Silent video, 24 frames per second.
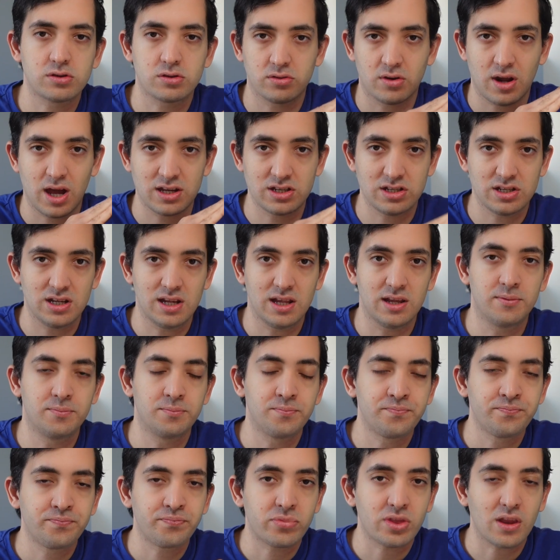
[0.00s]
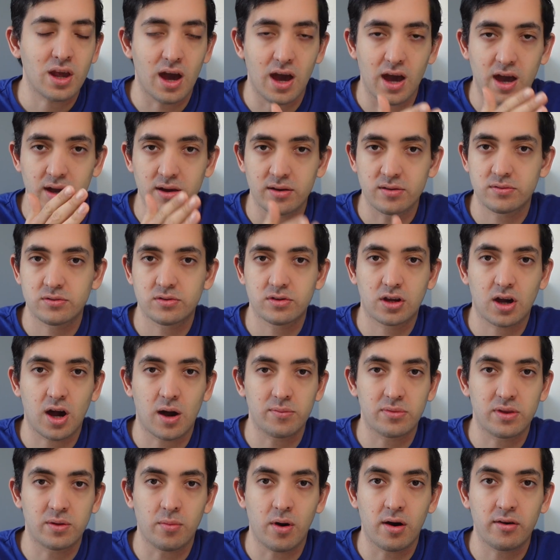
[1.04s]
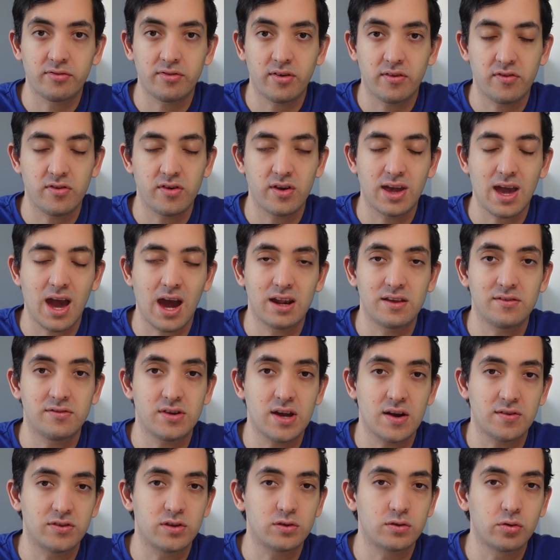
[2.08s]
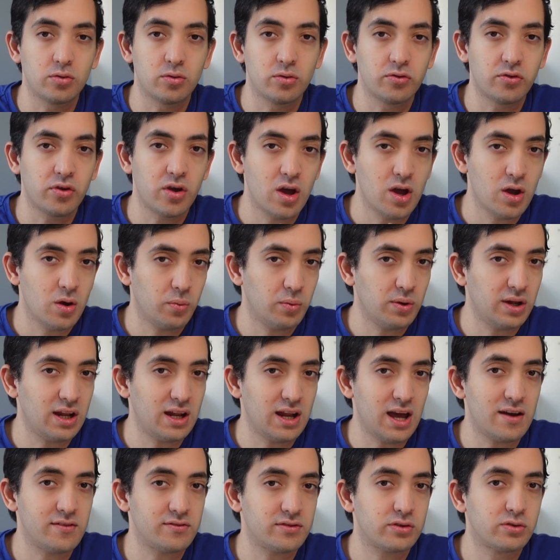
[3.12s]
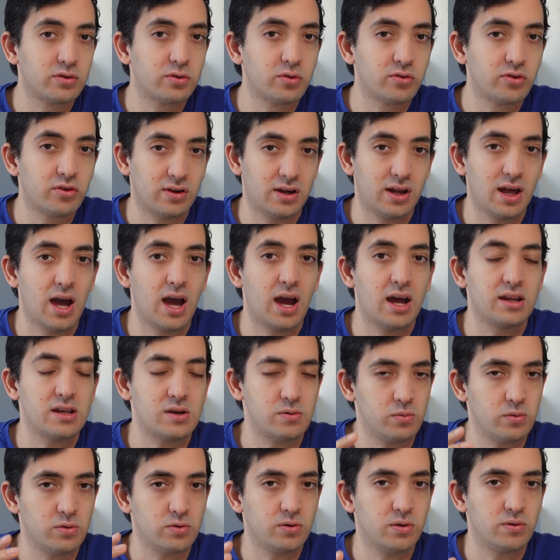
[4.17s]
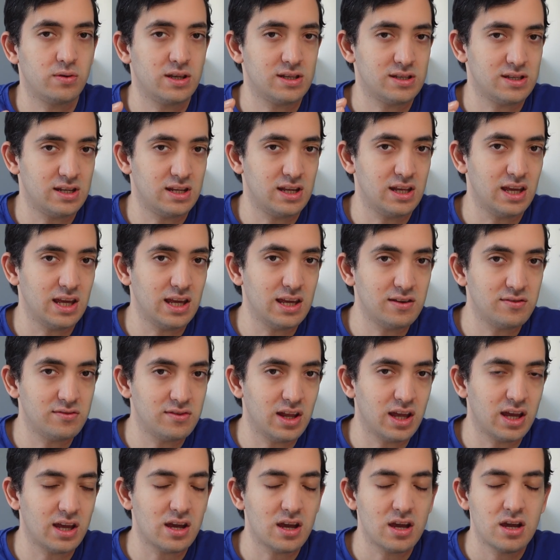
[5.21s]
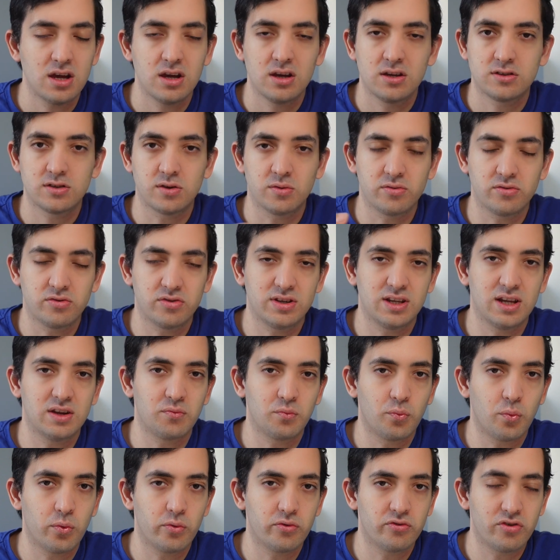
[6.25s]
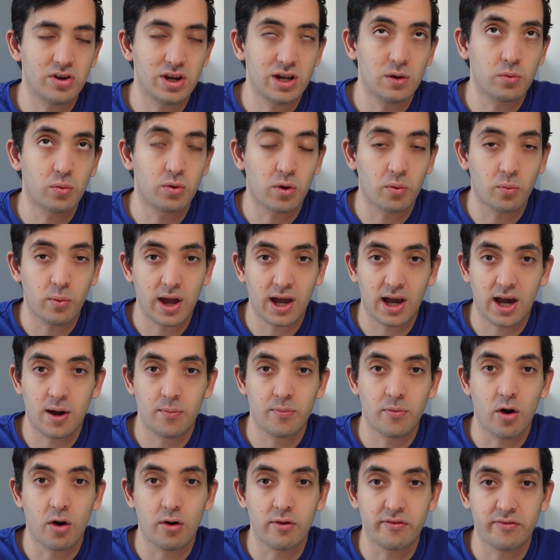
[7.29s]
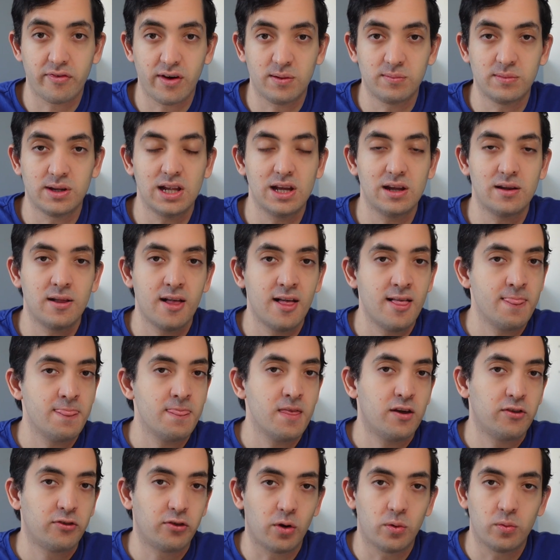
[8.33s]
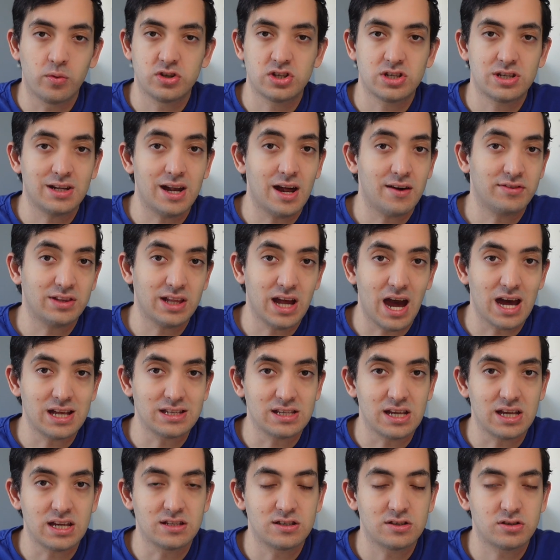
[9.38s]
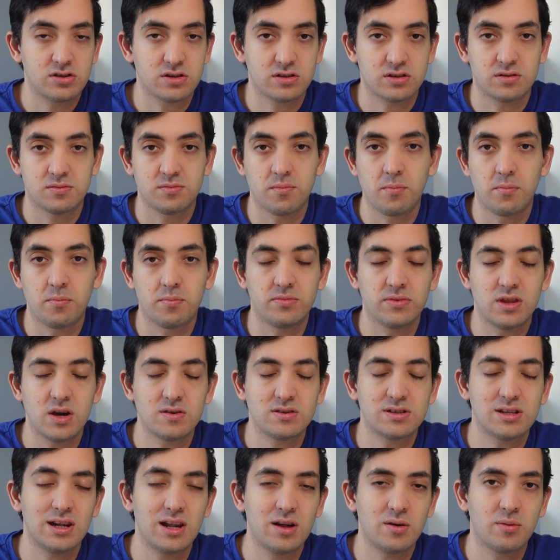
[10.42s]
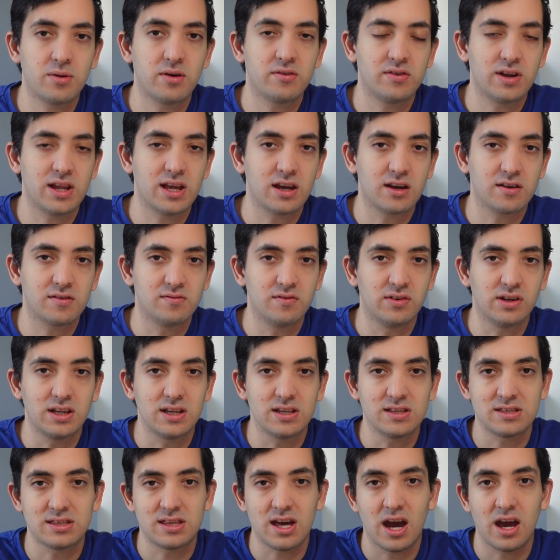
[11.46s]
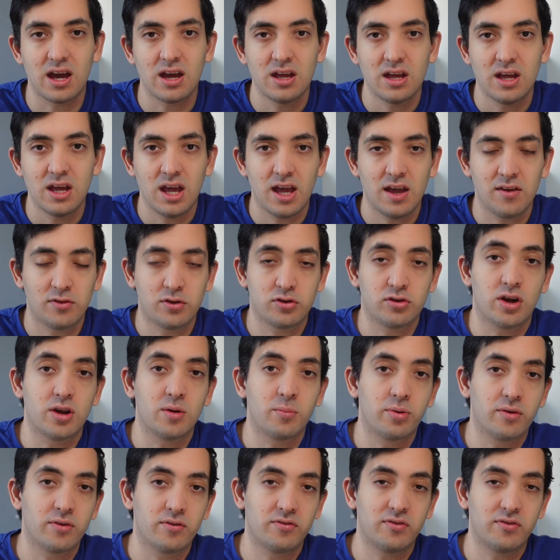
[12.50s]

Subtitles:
or actually cut them off if you can, if you have the tools. We didn't have the tools on hand and we were doing this in the evening, so we really want to wake up the whole family. So we just left it as is. Just there's a little bit of an inconvenience there if you're trying to put